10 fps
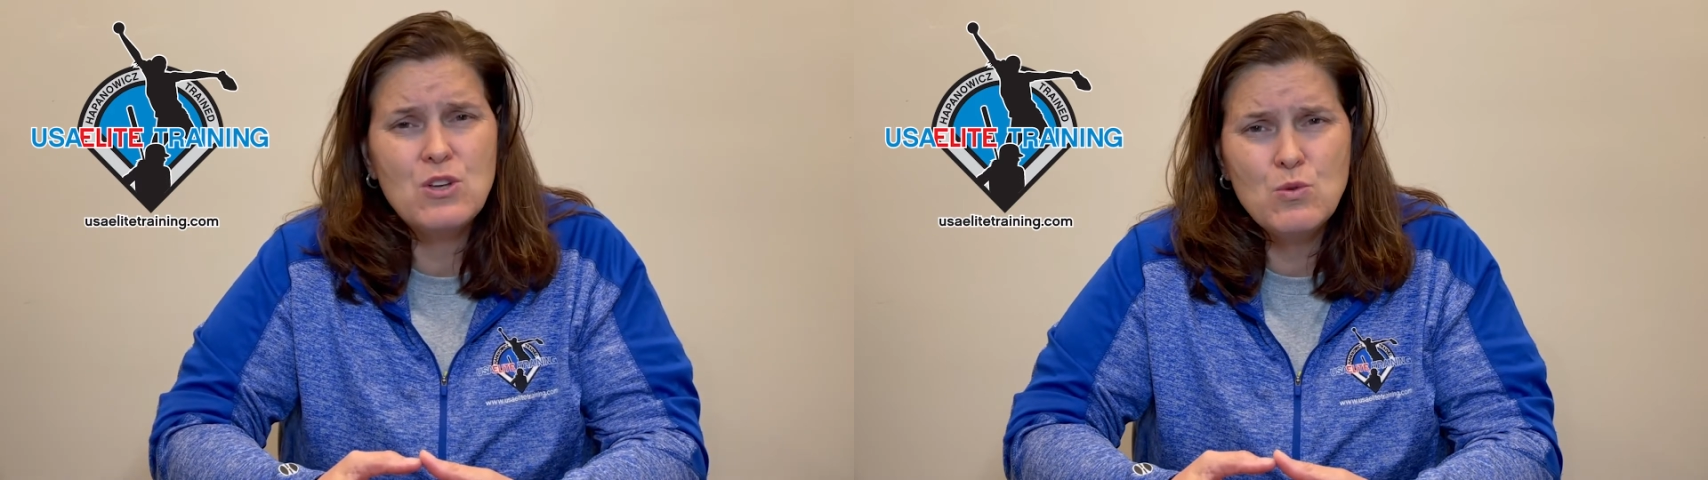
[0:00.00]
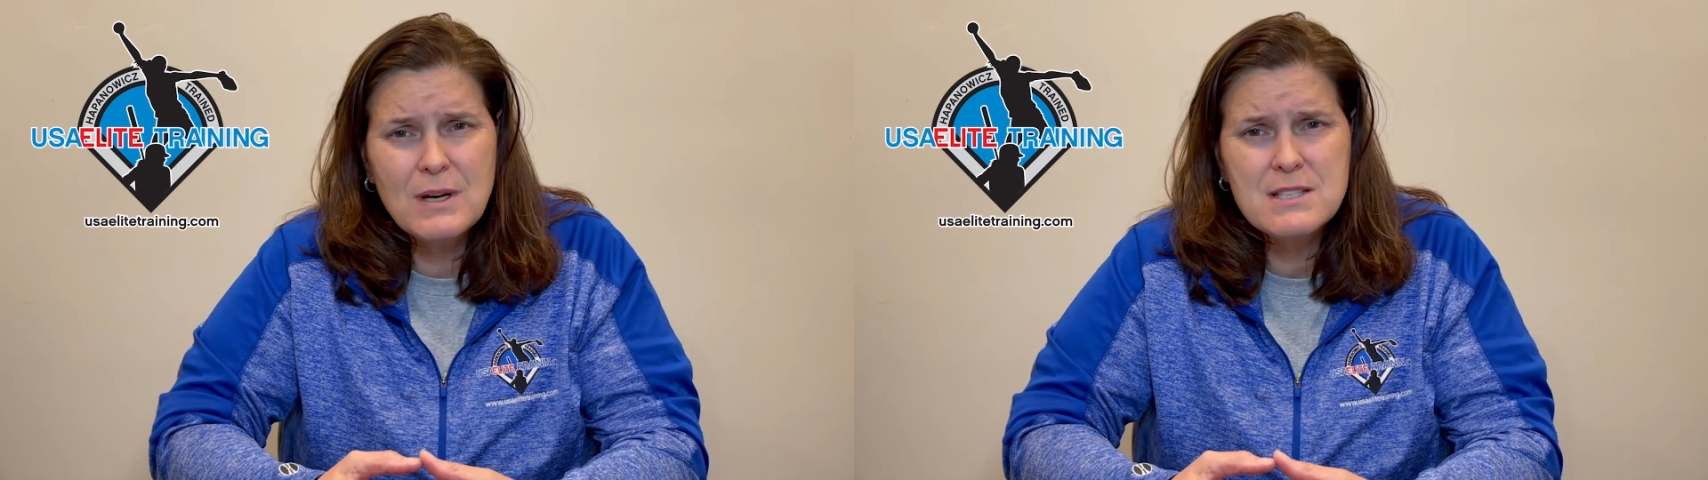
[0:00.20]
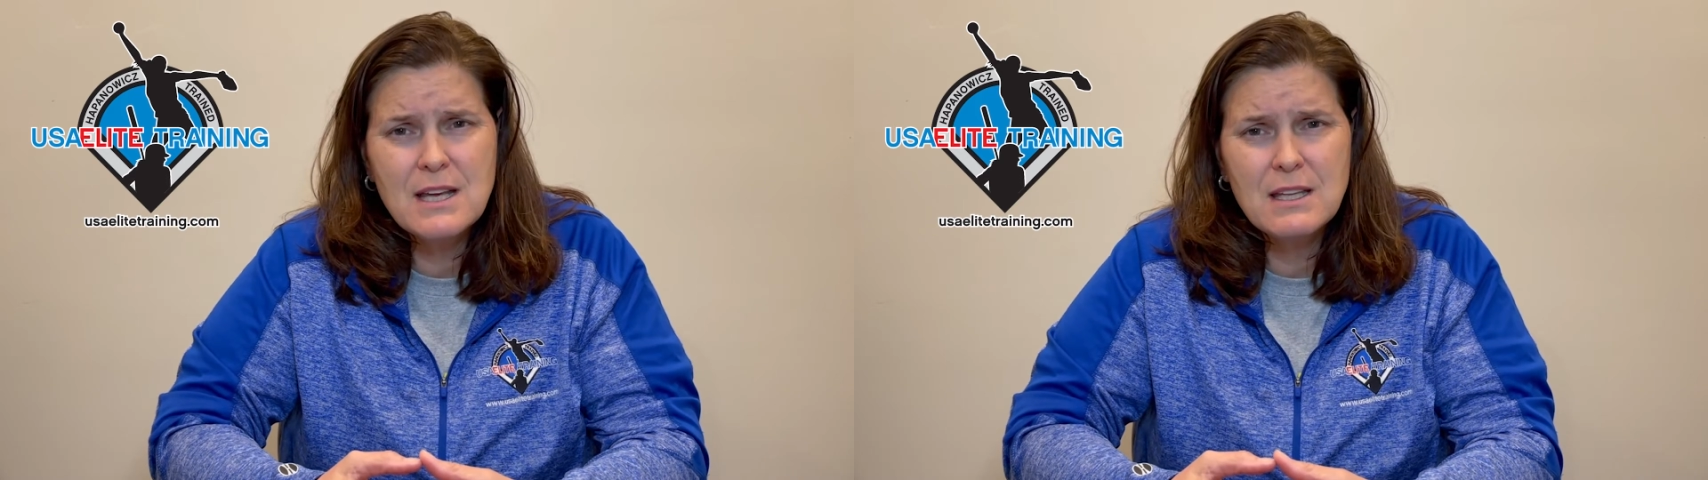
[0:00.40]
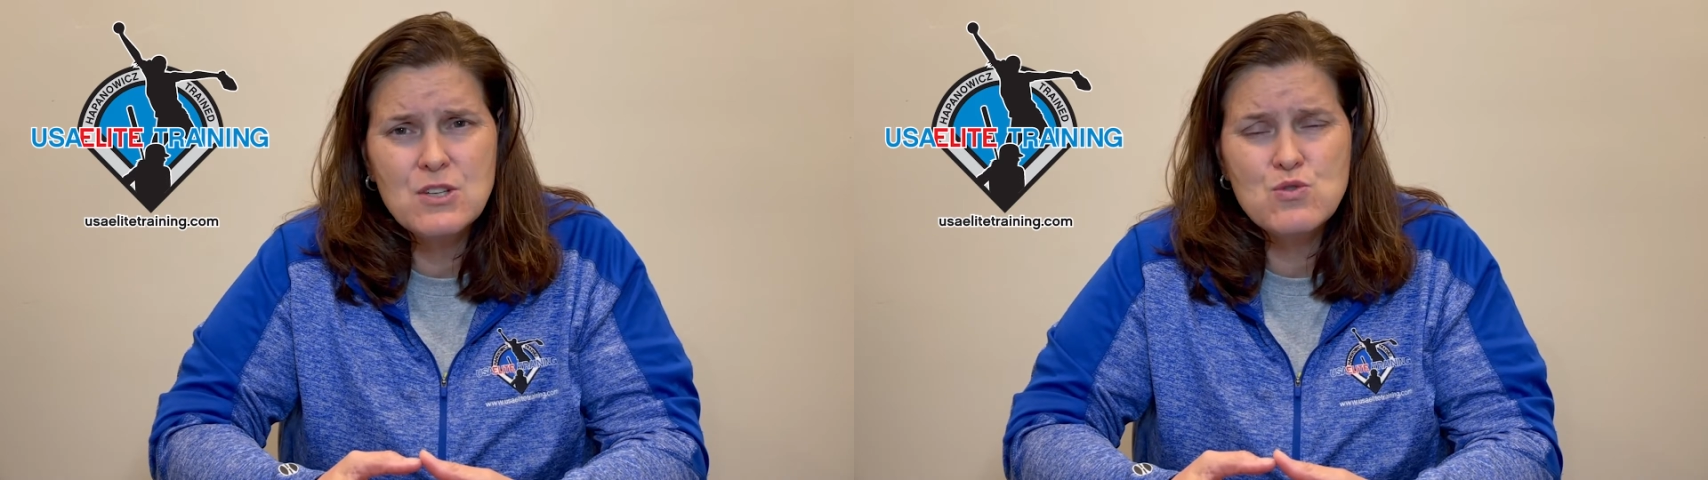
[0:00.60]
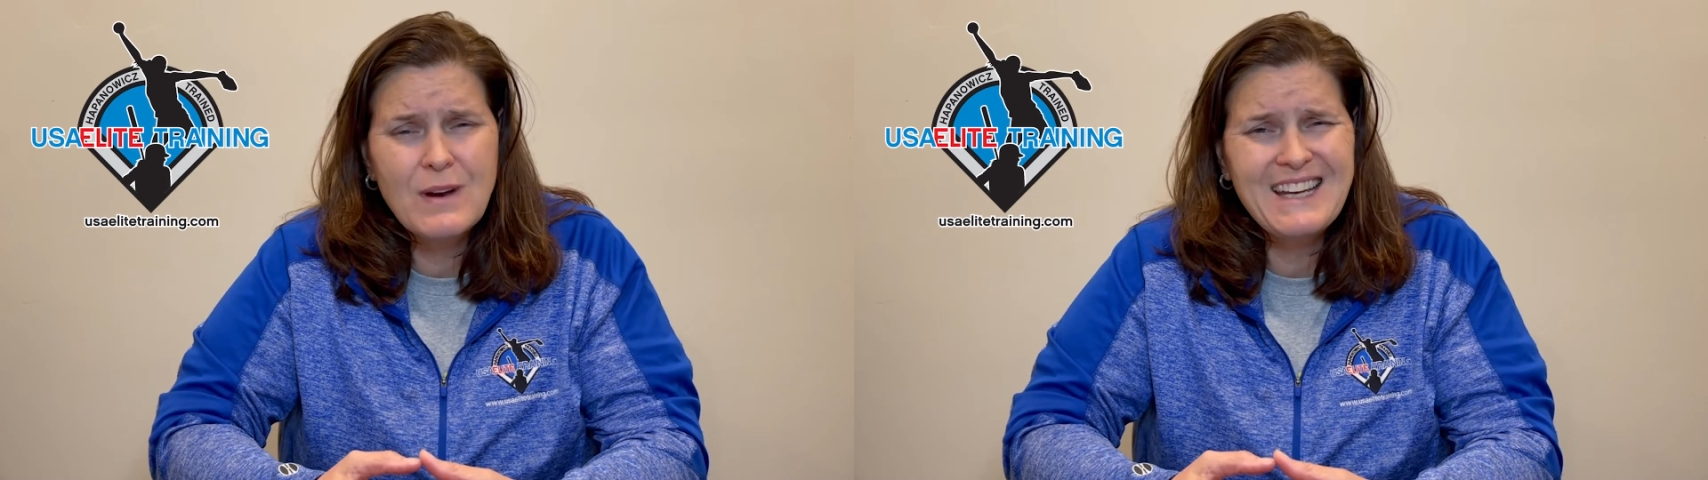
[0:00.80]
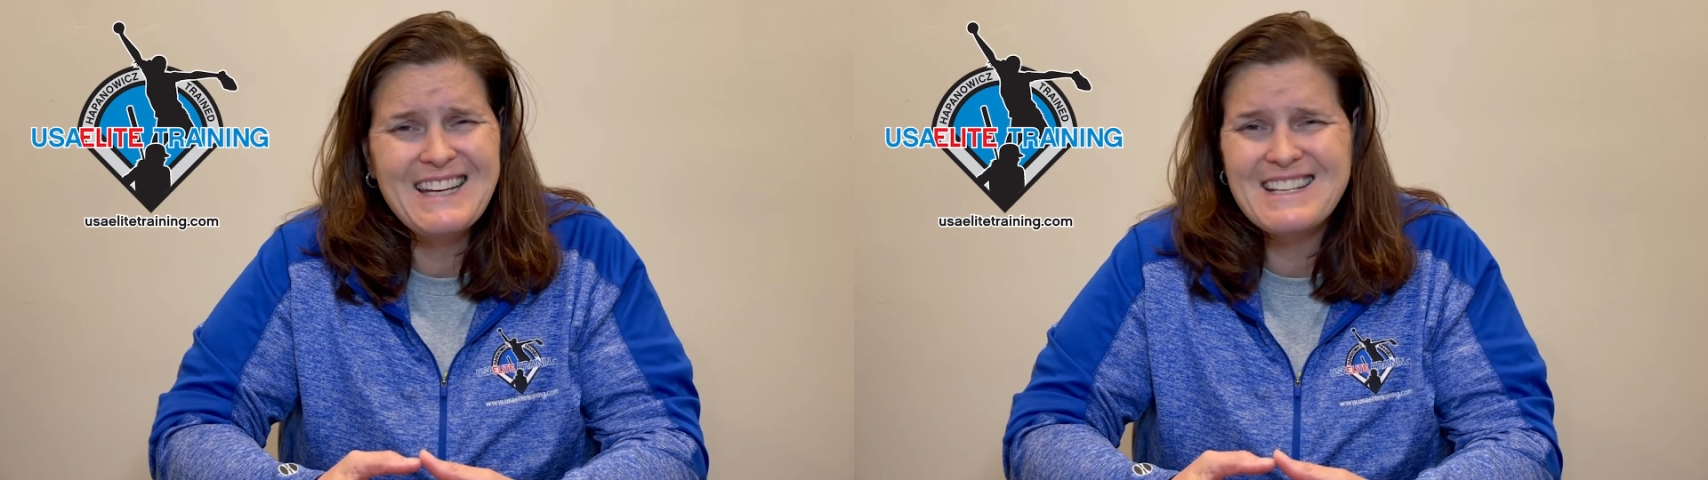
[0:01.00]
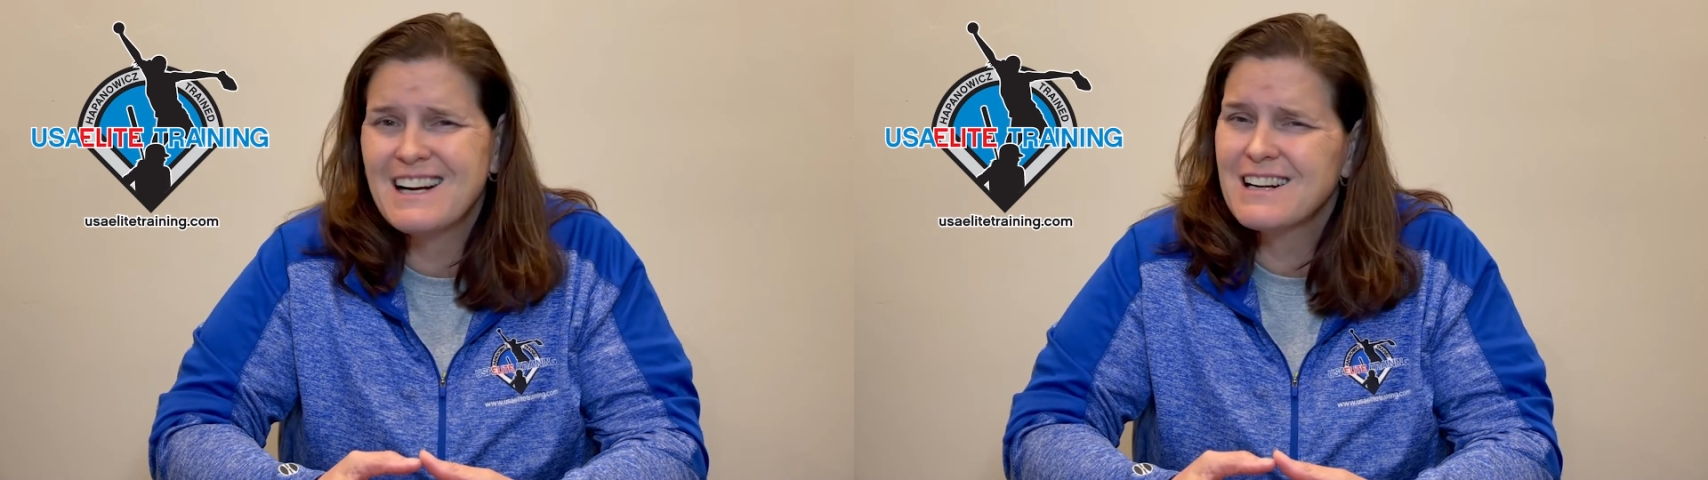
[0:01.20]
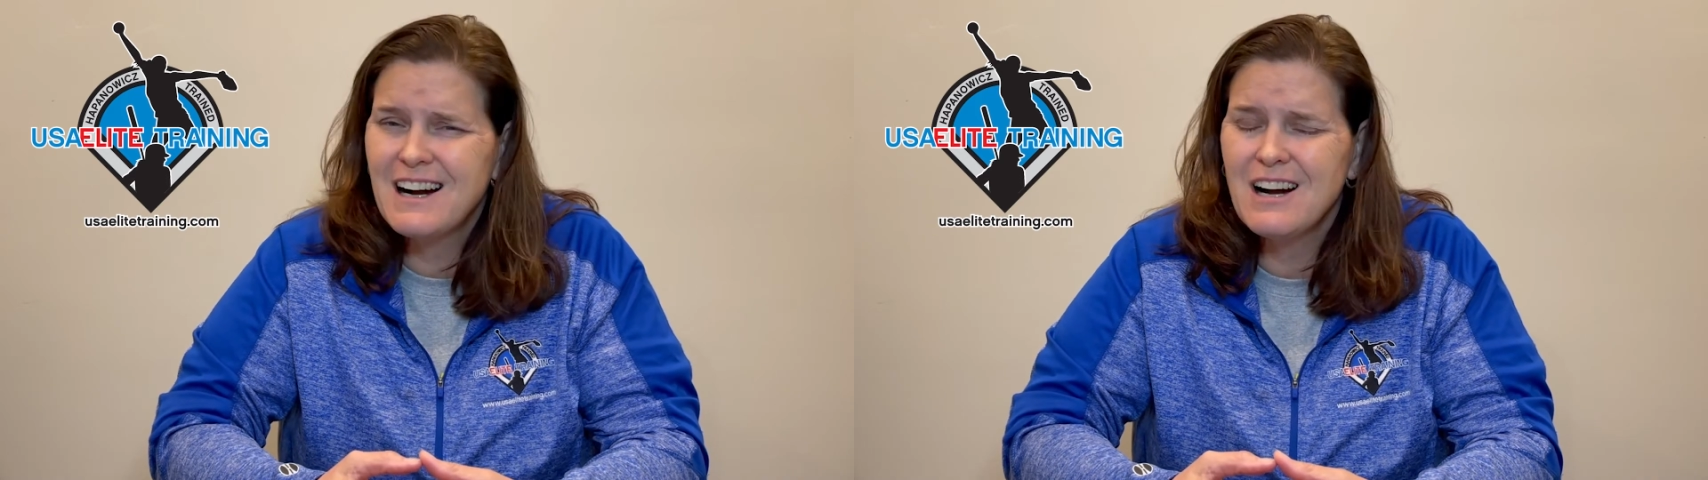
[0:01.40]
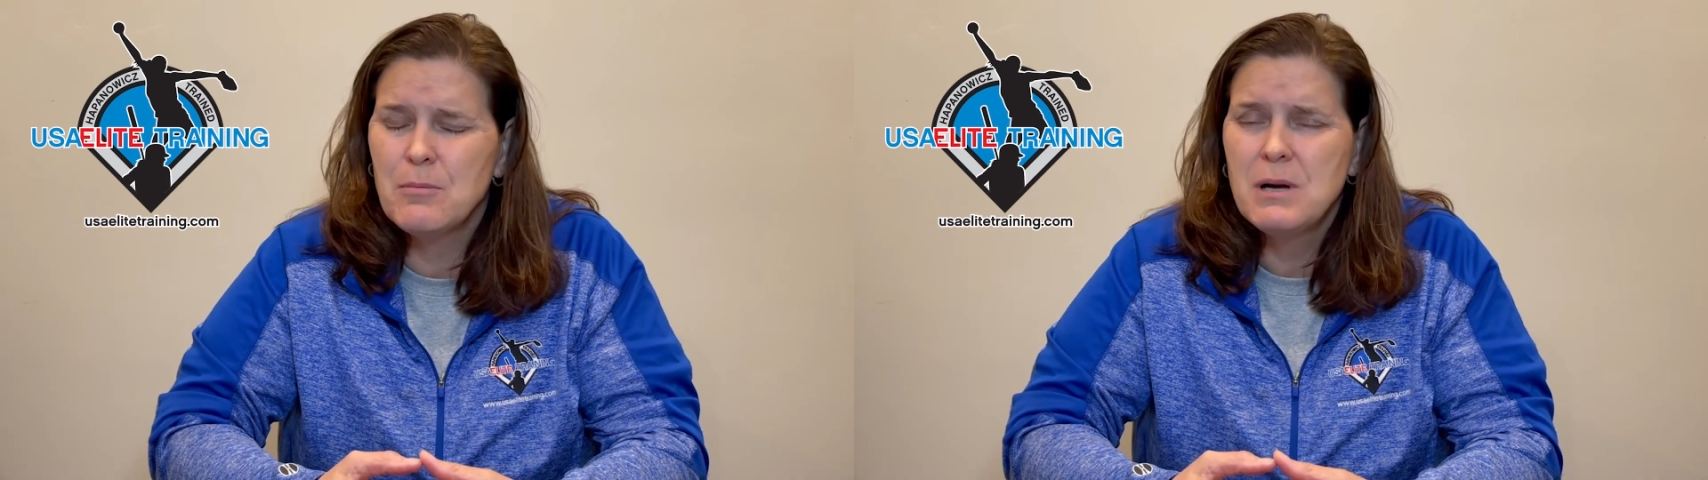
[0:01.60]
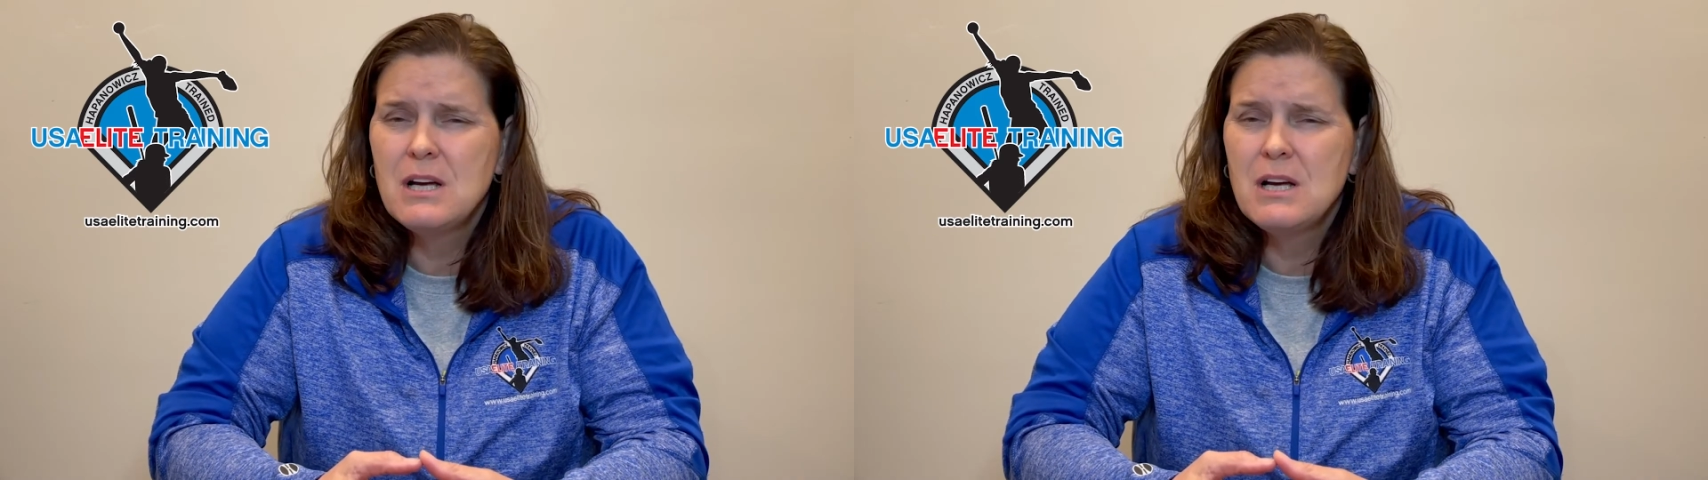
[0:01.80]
uselitetraining.com,